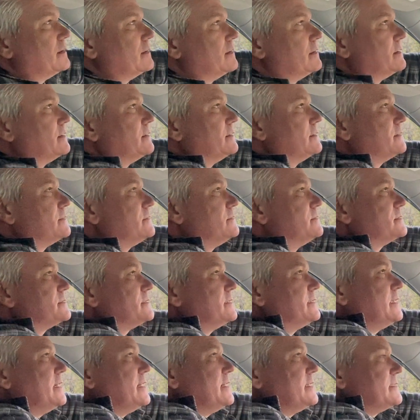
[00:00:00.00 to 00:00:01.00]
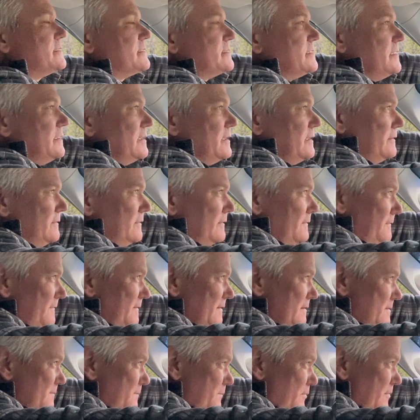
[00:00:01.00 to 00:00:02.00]
It goes on that side,
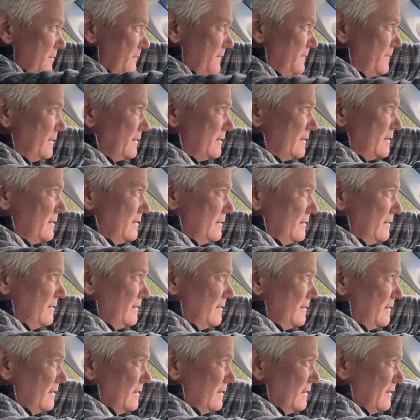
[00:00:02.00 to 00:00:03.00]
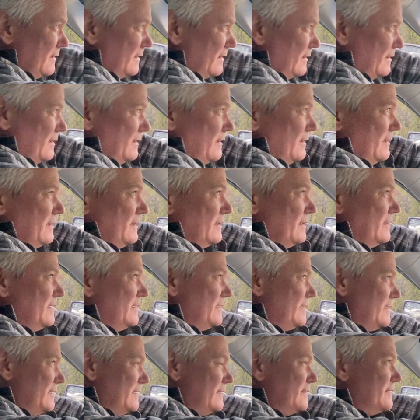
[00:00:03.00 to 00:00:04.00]
fits perfect. And
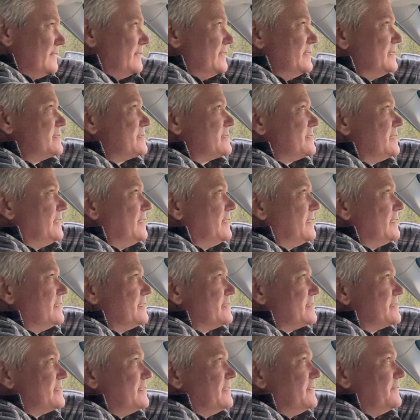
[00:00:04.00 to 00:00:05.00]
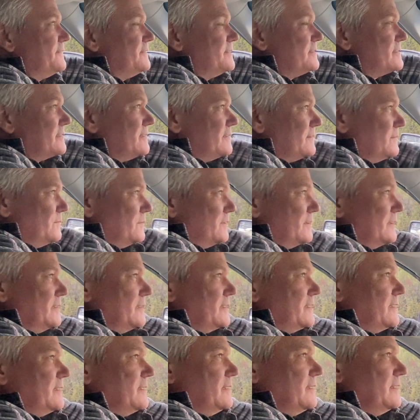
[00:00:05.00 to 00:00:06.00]
then on this side, let's see if it's going to
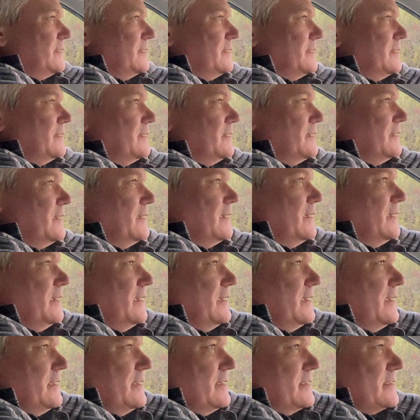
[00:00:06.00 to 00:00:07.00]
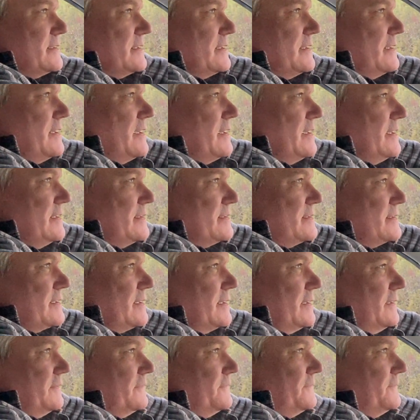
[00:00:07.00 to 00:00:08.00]
work. It's a nice
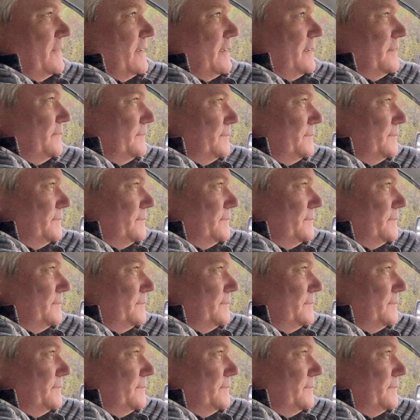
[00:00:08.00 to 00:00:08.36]
tight fit.